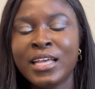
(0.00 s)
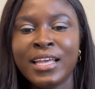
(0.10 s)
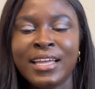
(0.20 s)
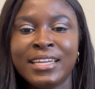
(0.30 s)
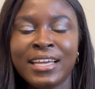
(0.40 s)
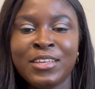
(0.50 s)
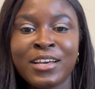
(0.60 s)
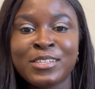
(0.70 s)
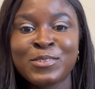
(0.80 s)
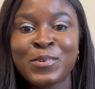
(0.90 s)
And then you
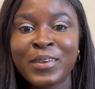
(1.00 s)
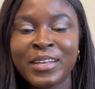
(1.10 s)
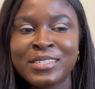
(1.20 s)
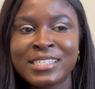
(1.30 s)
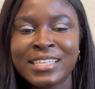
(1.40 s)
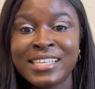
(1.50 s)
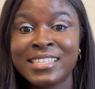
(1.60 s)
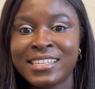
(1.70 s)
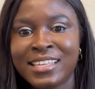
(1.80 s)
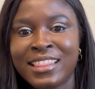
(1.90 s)
are so quick to say
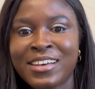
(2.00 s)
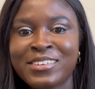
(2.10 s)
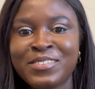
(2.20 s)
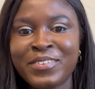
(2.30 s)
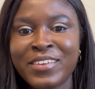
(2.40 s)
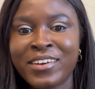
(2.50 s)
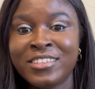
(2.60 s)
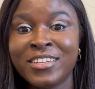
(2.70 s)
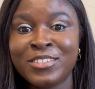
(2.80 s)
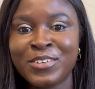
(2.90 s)

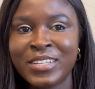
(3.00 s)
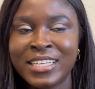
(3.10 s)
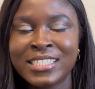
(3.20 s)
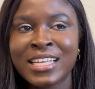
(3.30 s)
$16,500.